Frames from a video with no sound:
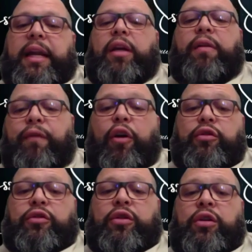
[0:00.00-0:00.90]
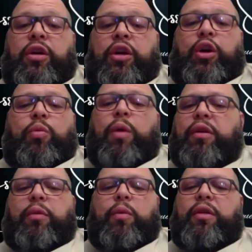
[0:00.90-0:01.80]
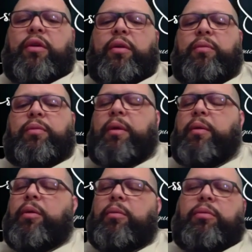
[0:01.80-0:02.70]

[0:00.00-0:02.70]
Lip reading: there first. whether the